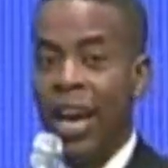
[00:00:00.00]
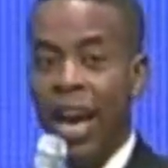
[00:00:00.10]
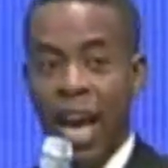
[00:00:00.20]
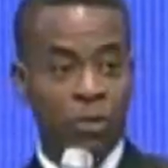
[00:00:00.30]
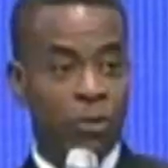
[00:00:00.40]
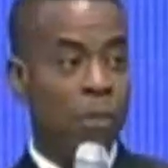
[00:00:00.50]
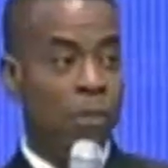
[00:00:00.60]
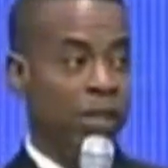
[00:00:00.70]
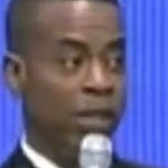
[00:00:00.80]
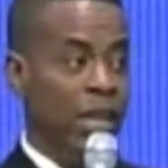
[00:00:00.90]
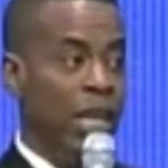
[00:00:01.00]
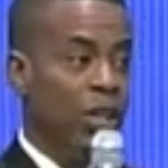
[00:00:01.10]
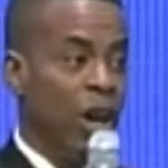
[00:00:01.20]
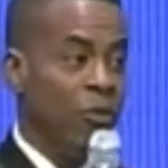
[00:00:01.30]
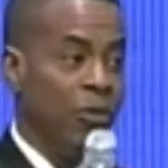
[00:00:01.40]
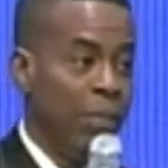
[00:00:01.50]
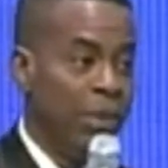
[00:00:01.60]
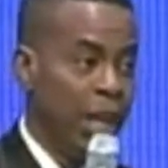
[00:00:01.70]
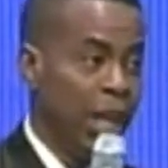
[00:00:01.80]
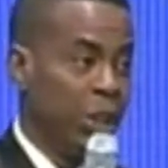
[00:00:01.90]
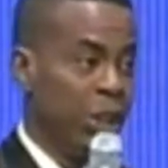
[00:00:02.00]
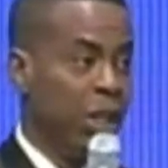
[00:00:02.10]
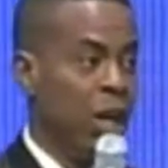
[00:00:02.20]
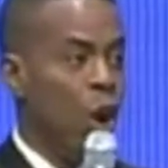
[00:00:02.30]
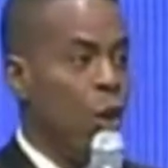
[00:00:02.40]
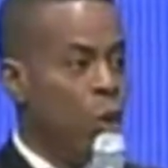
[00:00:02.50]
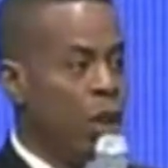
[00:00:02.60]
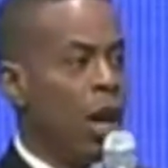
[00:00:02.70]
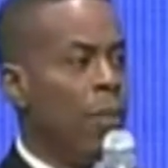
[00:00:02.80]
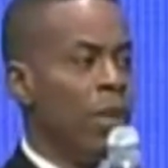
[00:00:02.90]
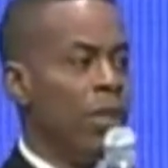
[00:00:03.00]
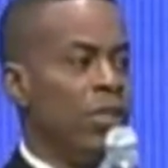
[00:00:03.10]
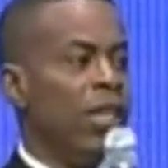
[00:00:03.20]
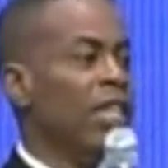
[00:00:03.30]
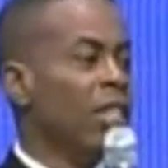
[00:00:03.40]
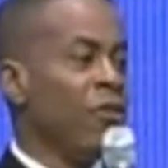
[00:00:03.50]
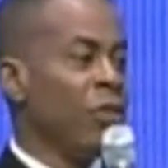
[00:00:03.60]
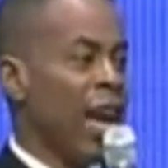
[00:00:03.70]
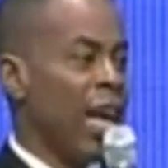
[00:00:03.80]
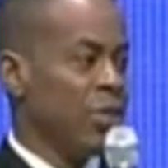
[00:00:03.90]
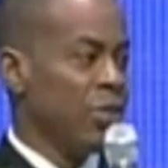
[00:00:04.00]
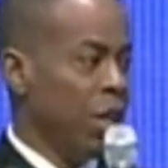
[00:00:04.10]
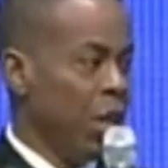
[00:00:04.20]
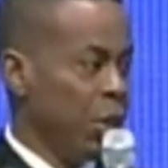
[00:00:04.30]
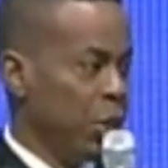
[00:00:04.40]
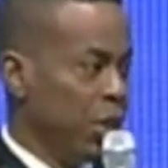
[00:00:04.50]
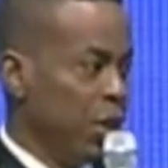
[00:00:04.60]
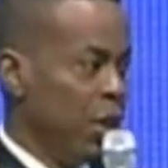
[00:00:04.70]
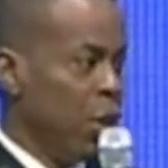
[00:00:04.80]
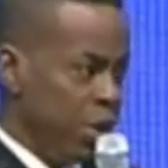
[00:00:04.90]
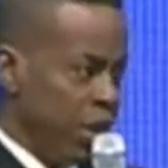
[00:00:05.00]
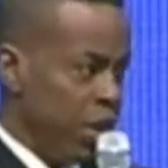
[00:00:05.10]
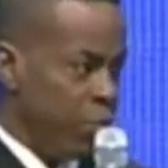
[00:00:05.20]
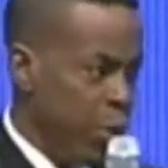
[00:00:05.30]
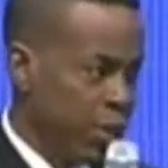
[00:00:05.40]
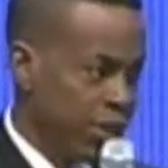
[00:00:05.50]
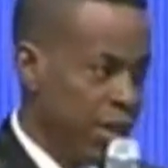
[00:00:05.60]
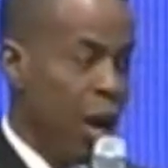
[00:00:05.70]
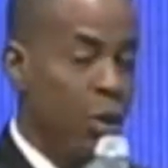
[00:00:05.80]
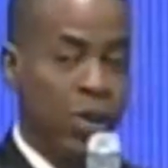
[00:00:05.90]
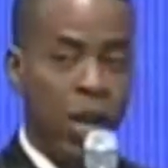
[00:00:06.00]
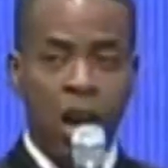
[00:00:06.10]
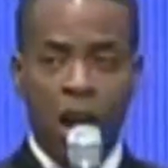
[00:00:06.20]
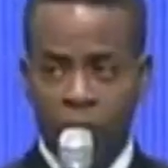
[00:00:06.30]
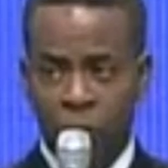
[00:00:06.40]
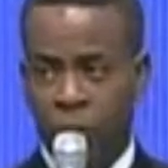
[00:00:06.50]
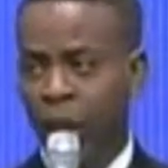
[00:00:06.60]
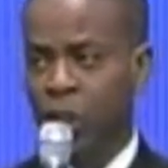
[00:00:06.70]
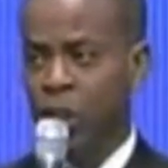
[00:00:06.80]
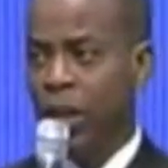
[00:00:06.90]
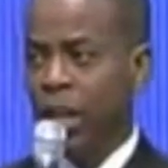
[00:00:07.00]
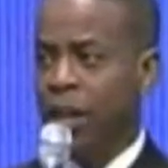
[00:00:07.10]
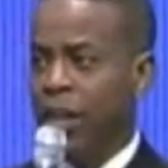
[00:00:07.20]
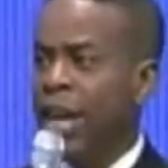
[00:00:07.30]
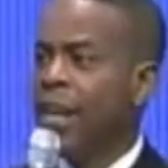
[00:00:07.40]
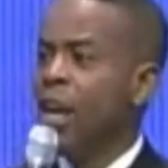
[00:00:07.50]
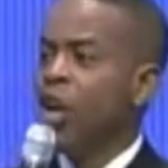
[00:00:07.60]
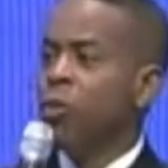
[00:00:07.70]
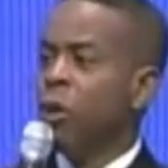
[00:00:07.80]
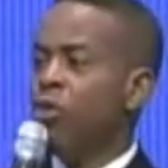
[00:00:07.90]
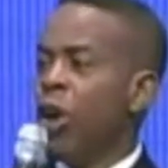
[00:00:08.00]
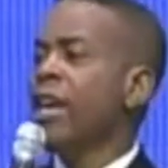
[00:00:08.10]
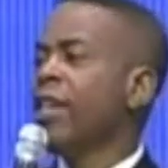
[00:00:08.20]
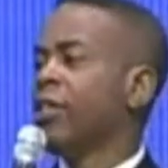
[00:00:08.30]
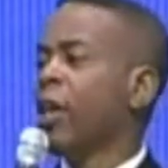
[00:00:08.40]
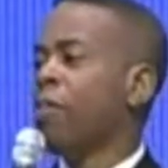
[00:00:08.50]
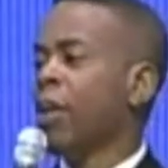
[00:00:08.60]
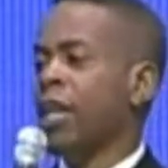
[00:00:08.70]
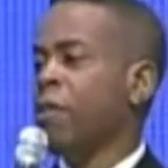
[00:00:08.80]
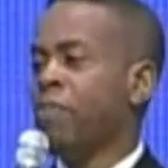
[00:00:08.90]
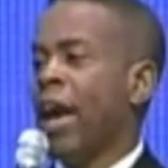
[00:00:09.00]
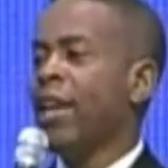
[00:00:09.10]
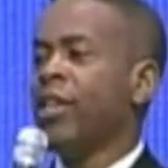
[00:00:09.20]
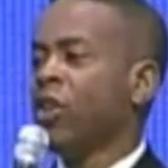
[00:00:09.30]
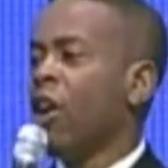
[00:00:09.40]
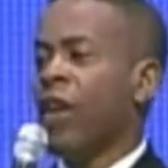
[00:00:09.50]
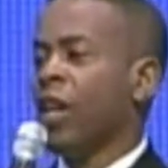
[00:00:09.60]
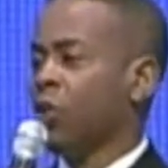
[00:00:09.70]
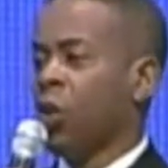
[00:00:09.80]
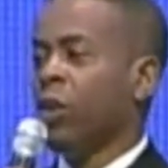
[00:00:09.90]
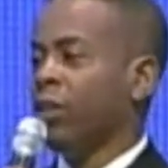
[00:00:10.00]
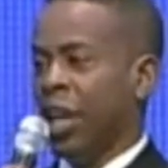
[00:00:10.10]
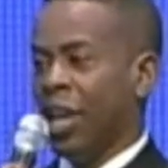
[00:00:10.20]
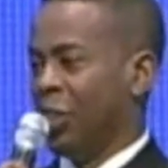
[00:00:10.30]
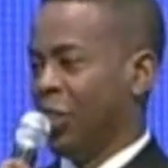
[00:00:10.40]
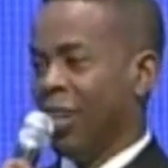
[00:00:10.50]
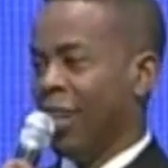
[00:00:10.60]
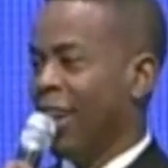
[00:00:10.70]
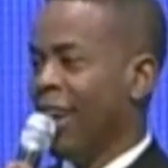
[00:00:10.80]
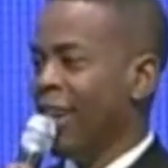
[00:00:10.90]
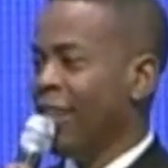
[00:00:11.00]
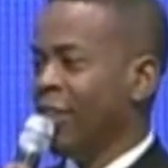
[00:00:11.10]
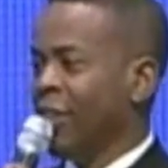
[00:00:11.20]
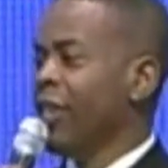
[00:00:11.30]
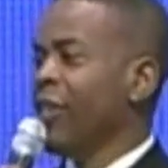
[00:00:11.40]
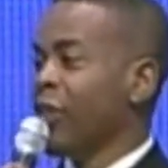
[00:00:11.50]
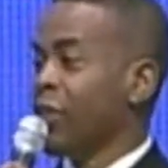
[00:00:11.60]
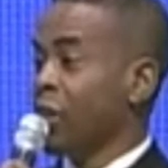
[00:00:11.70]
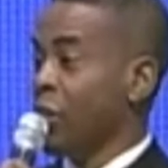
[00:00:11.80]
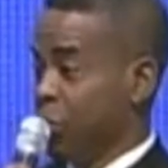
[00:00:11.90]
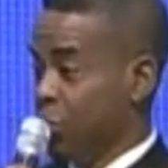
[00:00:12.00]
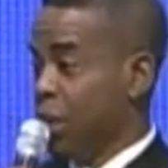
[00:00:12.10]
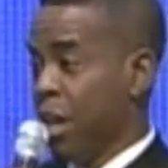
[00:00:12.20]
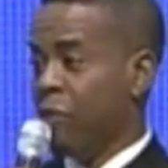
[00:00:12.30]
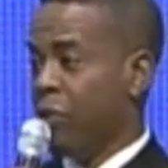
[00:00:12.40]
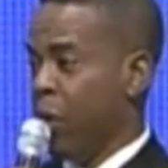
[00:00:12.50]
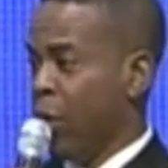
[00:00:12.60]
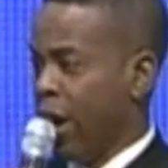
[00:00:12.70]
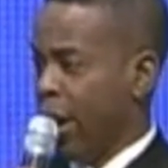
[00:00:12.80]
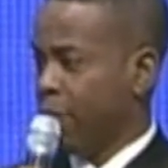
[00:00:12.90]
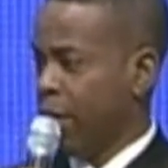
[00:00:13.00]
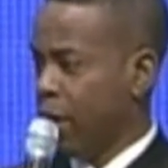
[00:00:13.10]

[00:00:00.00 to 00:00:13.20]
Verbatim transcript: And from this heat of temptation would come the seat of castigation within the prison house of affliction, and then to be raised up in the palace of exaltation. Jesus is seen everywhere.